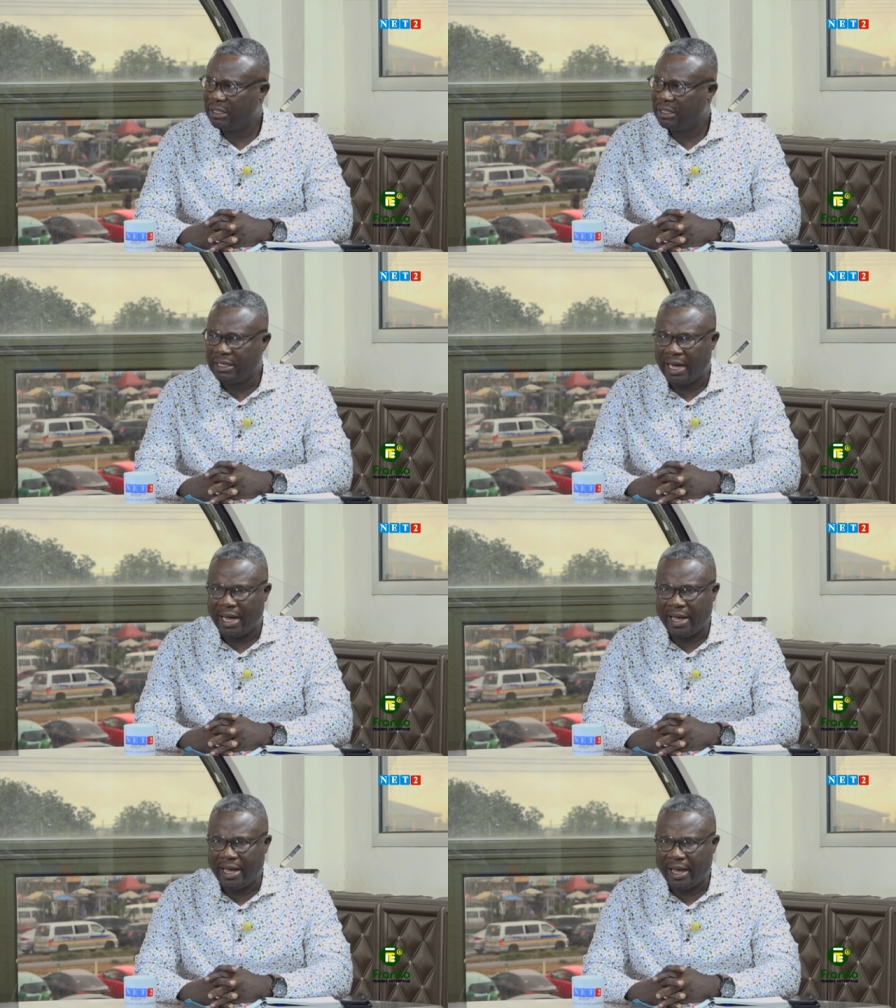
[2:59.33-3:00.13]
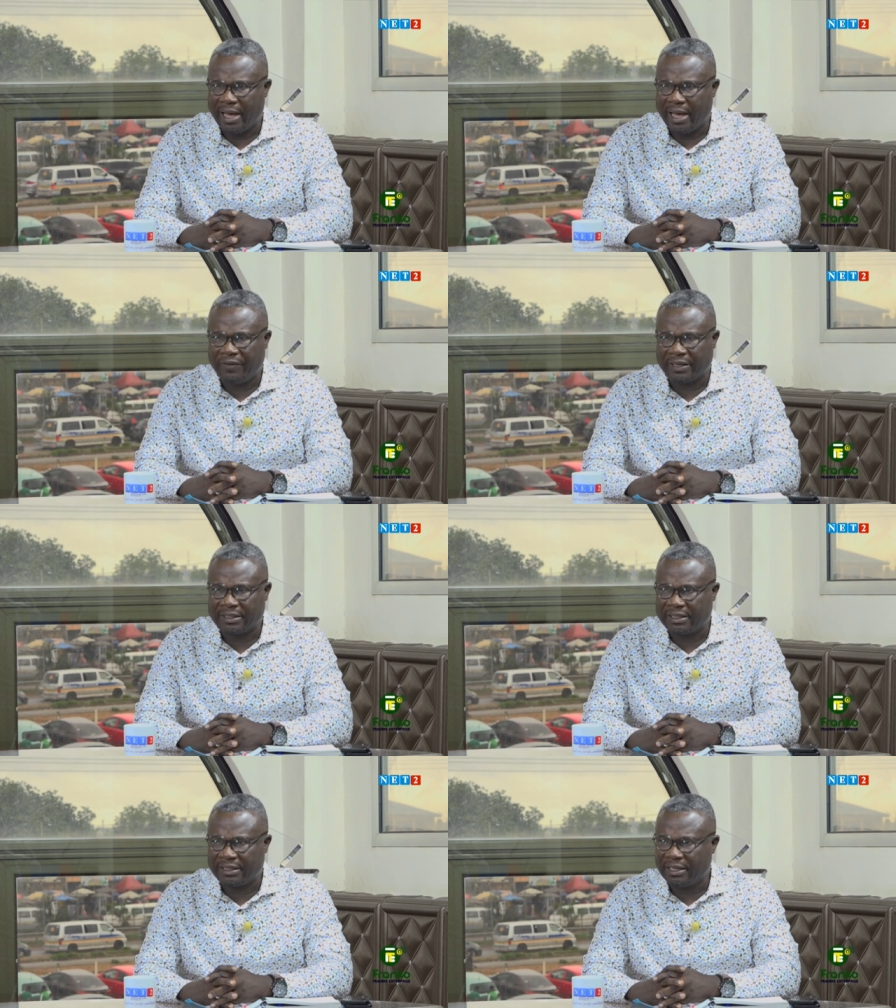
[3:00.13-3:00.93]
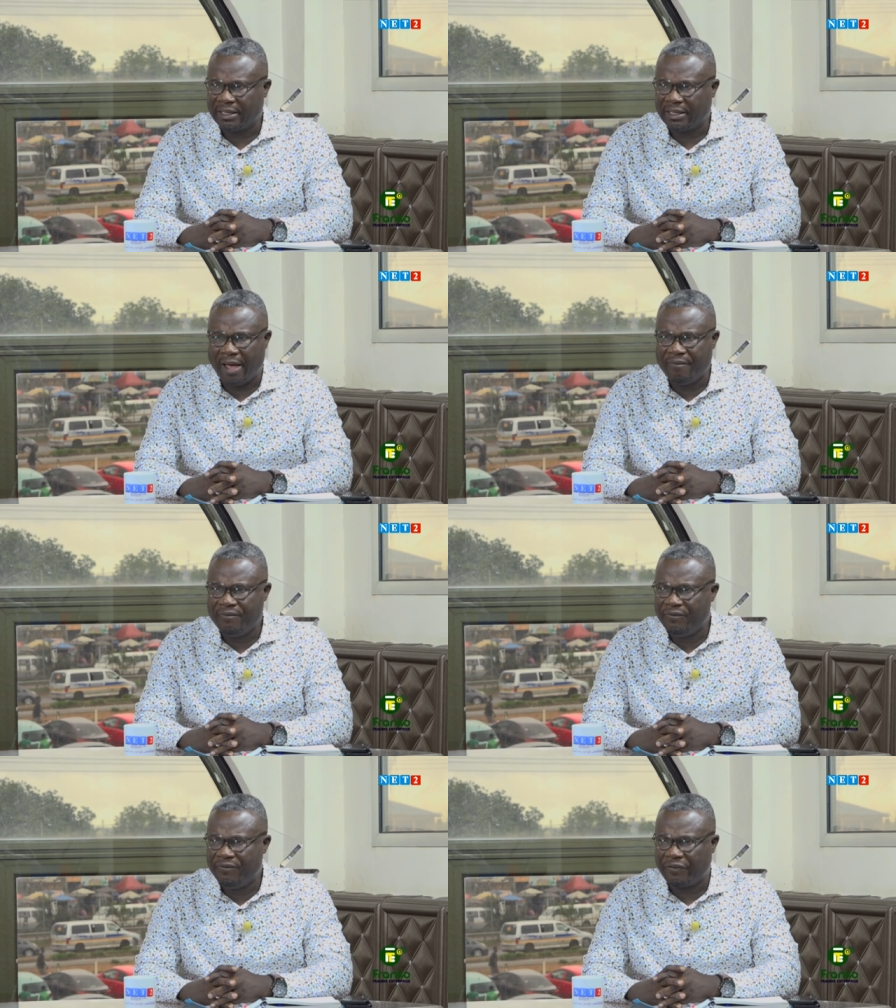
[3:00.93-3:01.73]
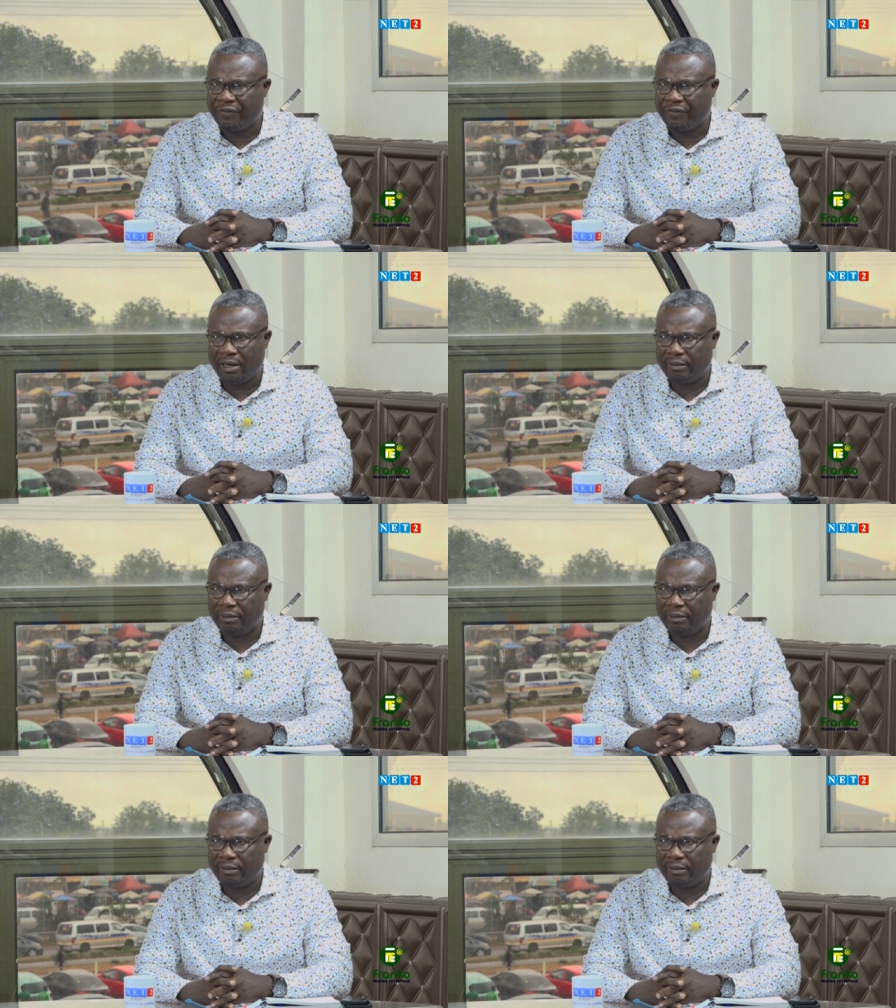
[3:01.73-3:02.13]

Yeah, it affects every